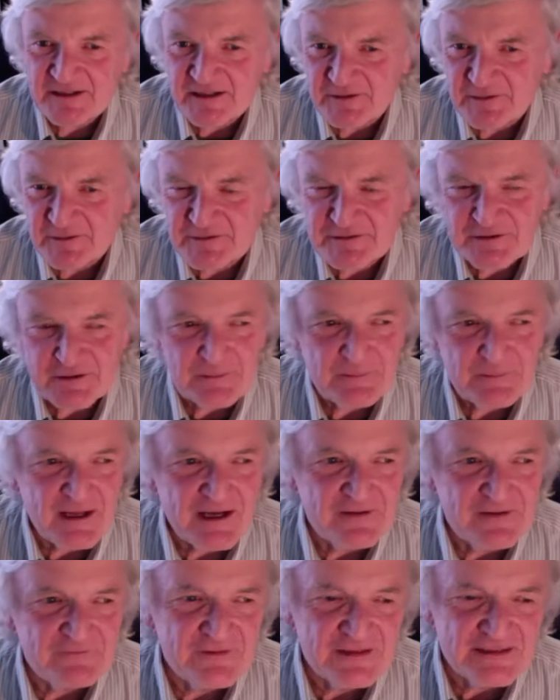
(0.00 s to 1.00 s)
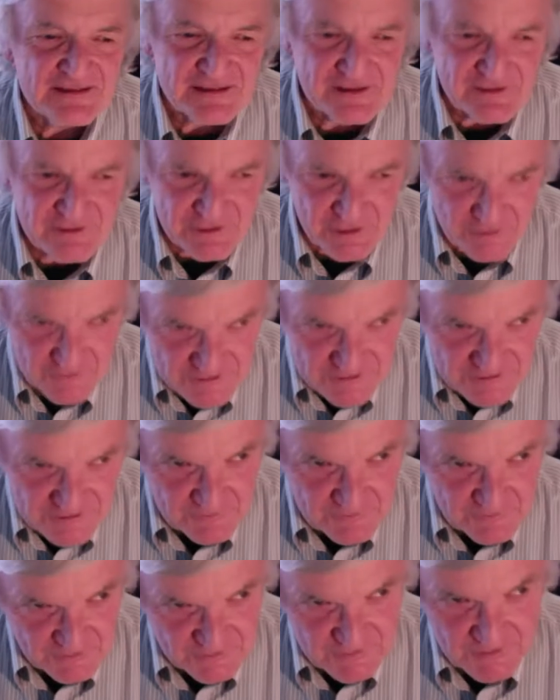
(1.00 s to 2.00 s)
used her benefits in
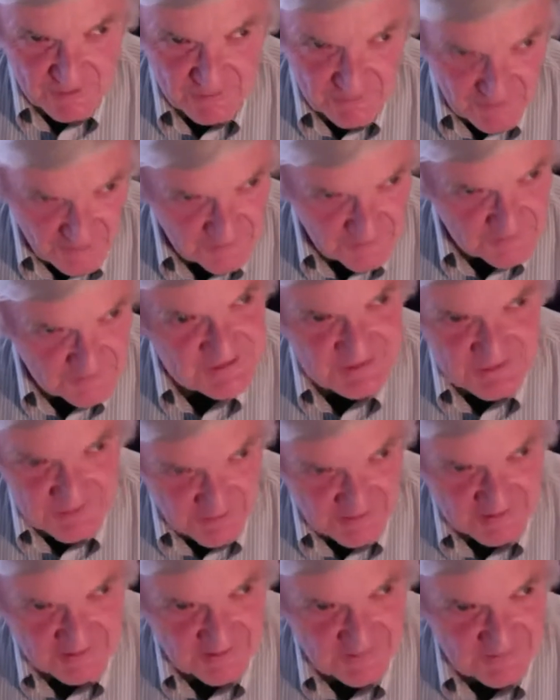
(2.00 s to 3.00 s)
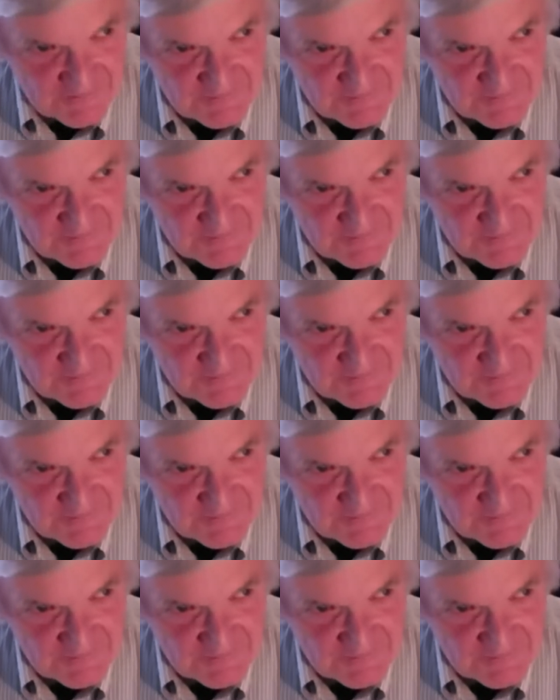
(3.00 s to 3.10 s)
Joseph Mutolo's store.